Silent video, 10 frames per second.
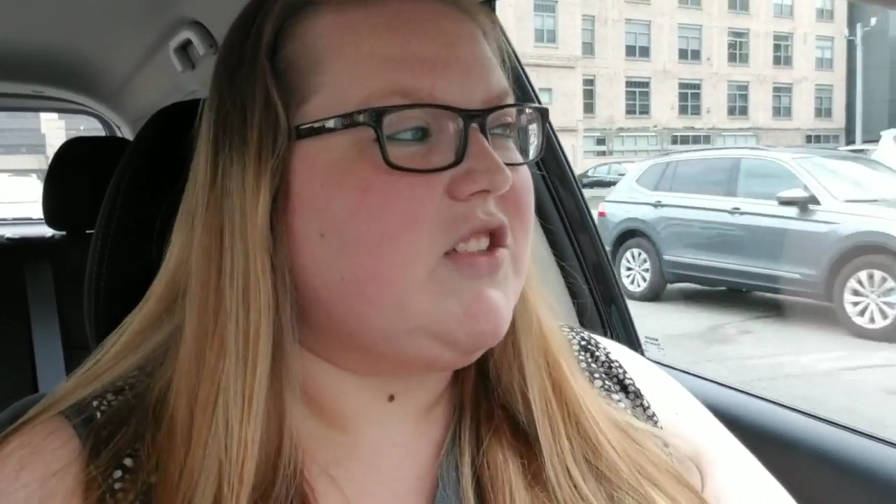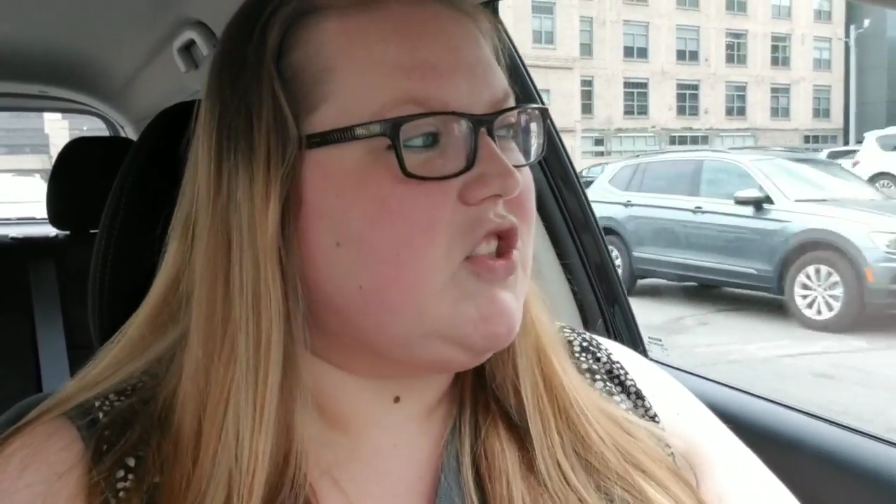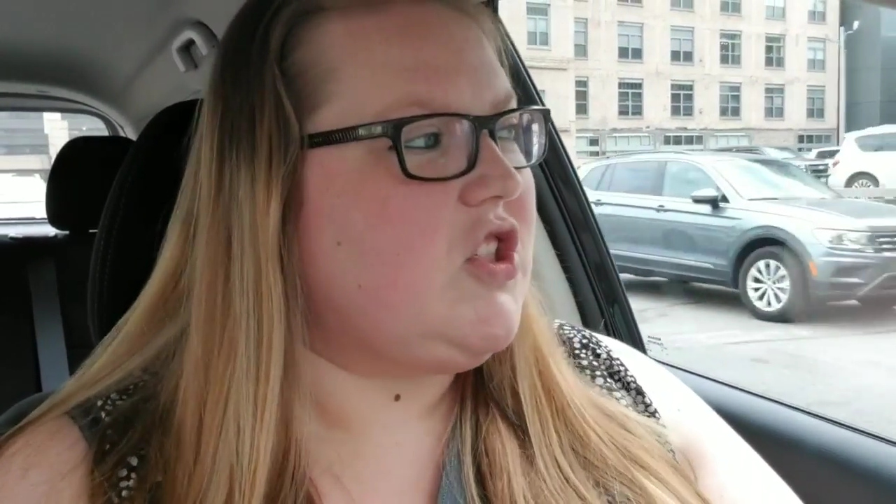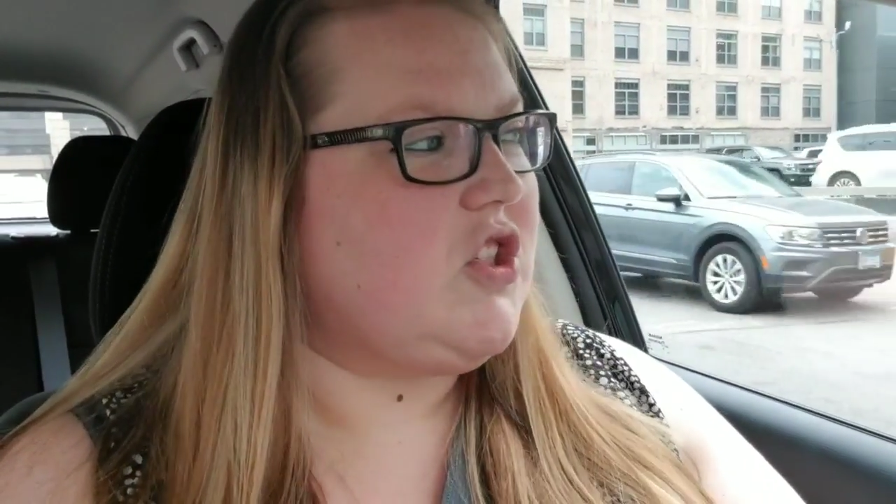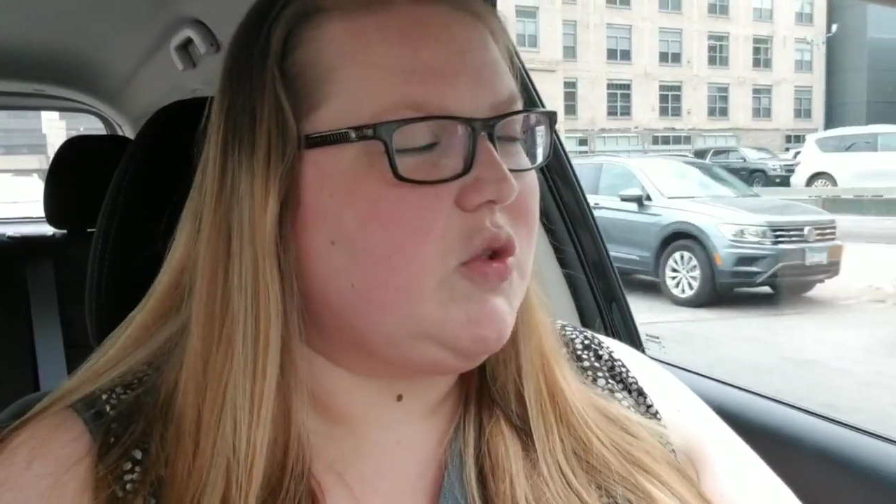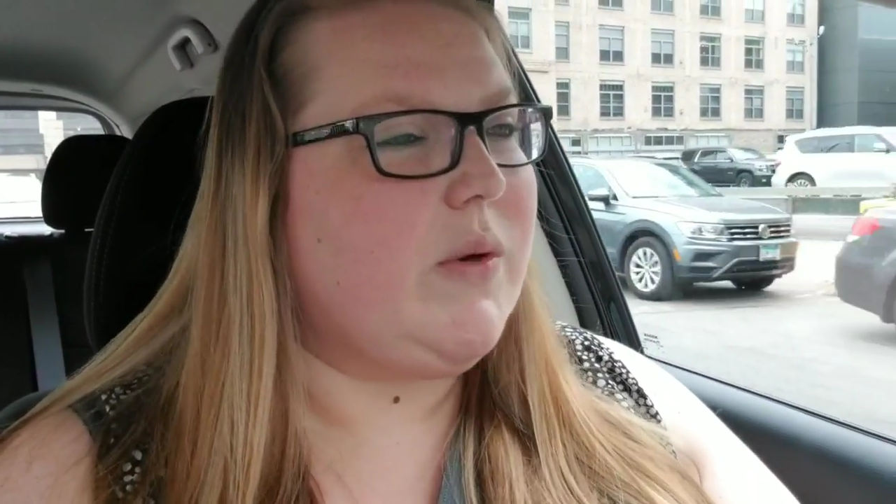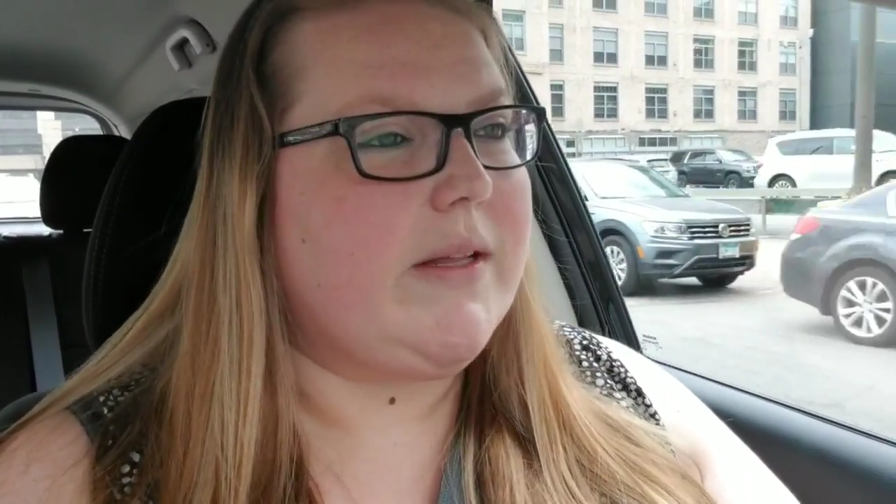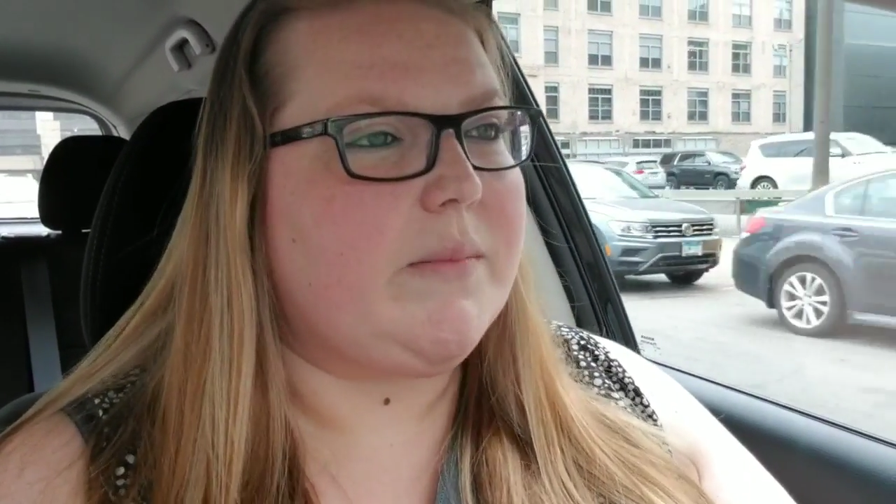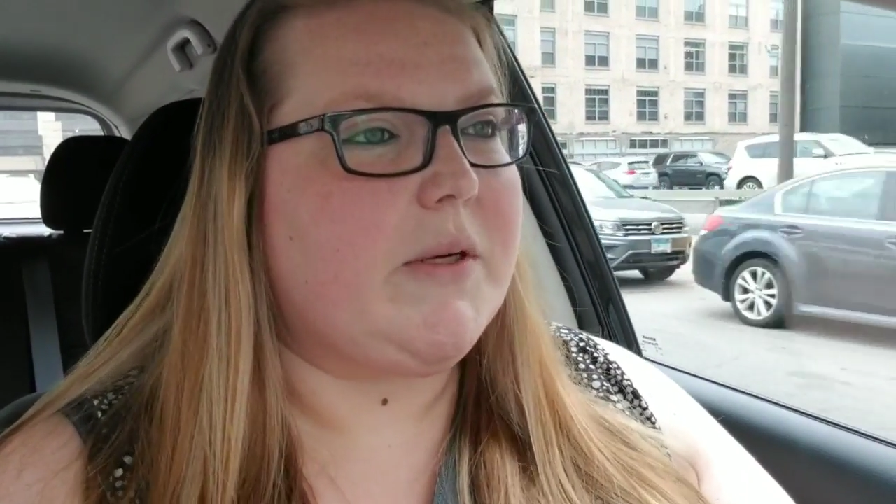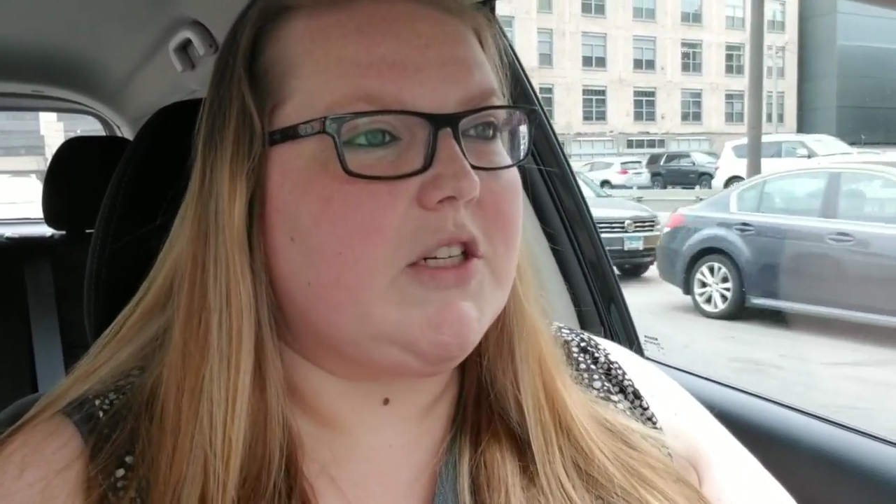2
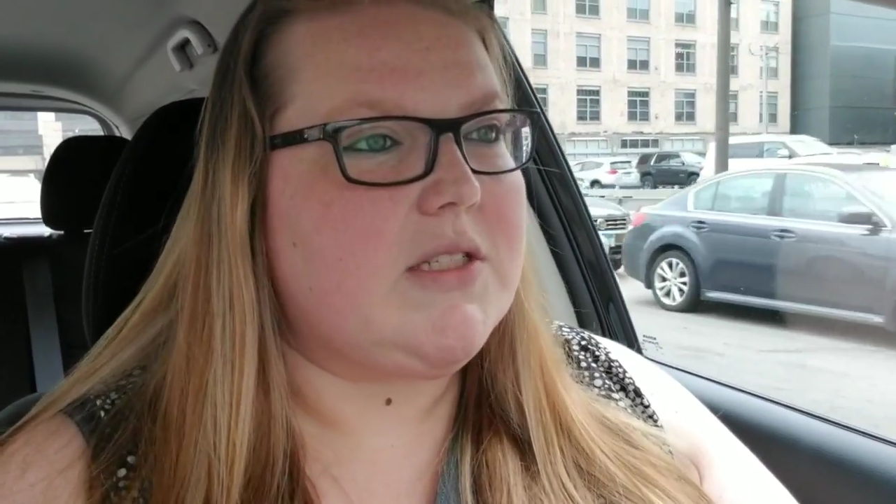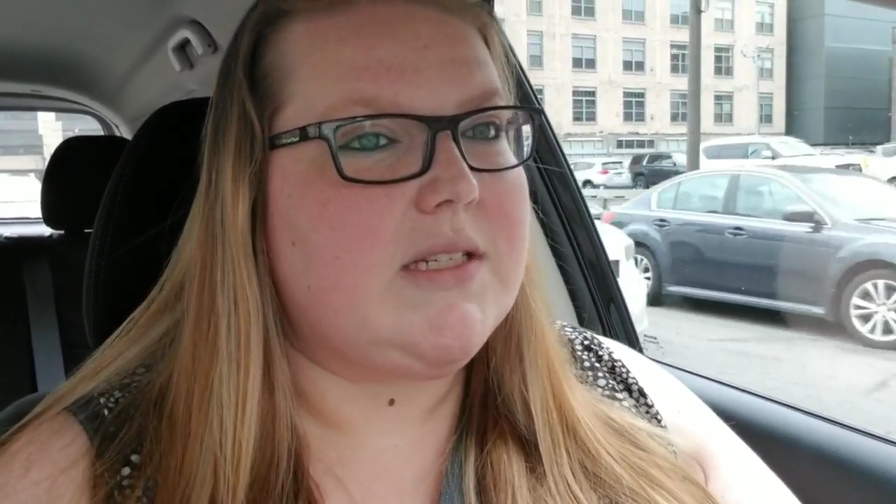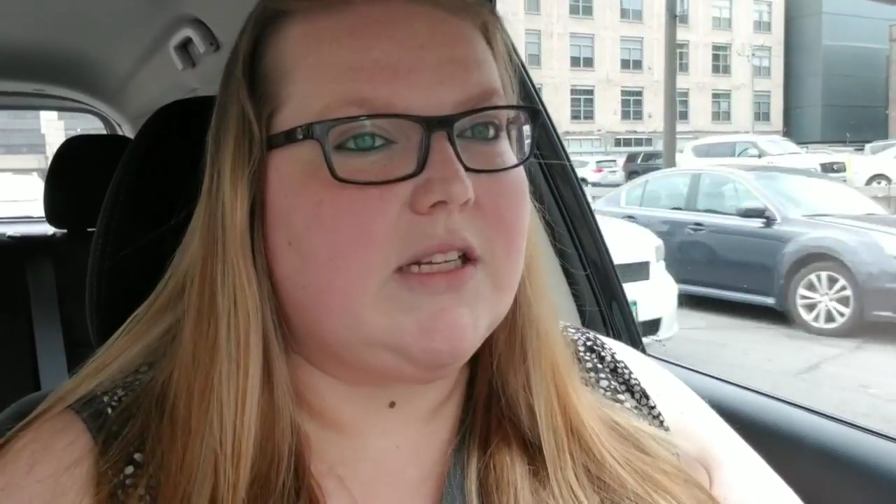in-person